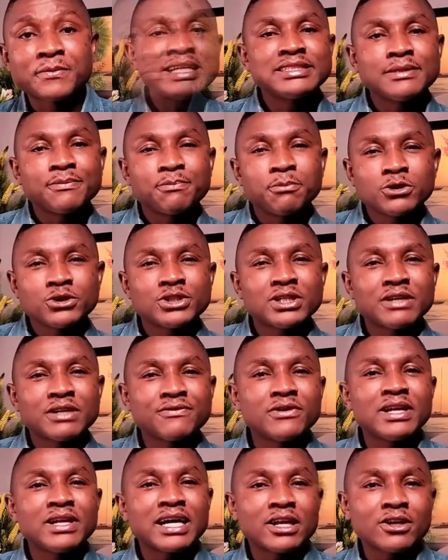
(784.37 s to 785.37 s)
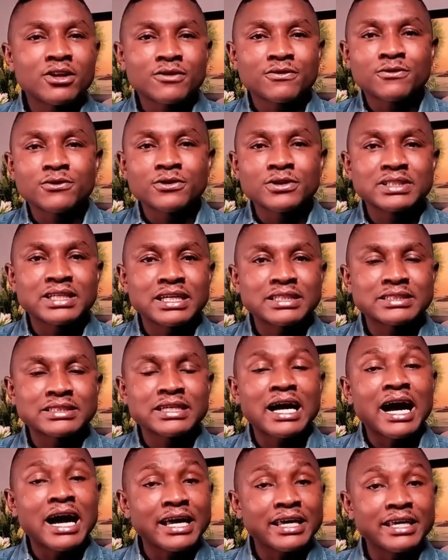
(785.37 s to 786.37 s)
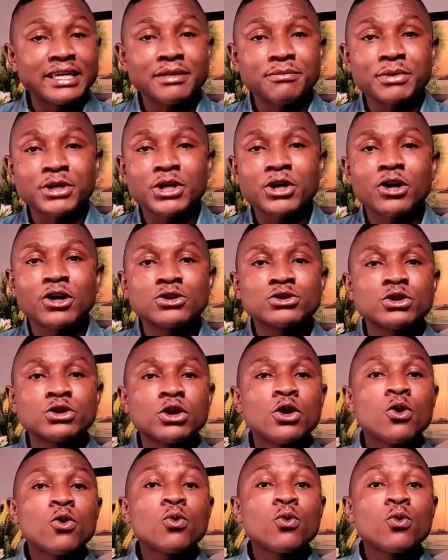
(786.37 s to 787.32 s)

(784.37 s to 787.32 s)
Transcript: That is the position I feel like a lot of Christians are in, because